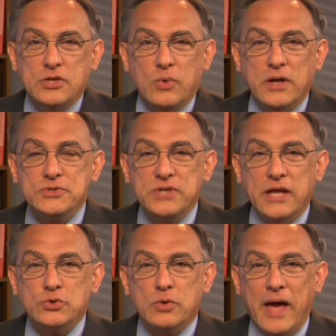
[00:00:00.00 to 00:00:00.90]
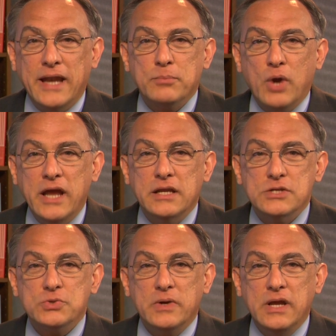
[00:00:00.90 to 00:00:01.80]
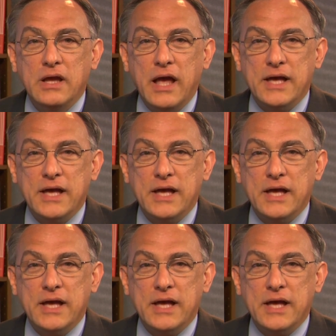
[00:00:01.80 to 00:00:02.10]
to understand traumatic brain injury,